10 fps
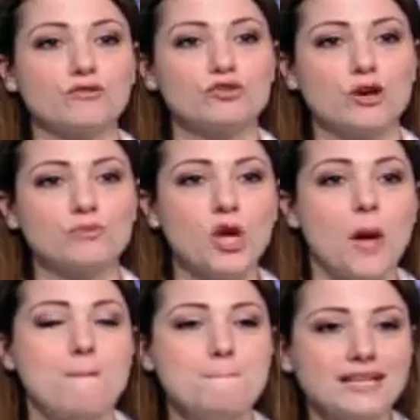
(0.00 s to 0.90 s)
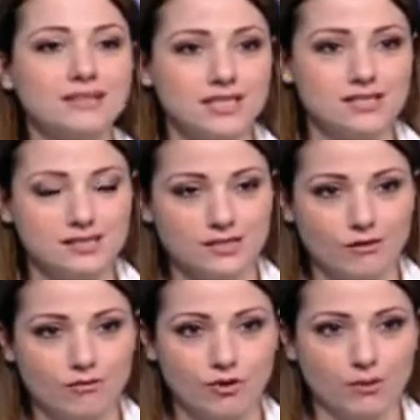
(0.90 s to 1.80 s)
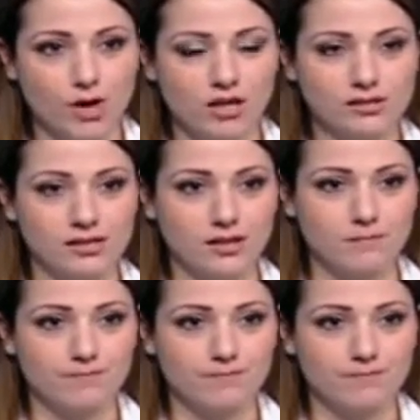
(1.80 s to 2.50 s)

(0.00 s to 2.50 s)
of Trump's Middle East foreign policy?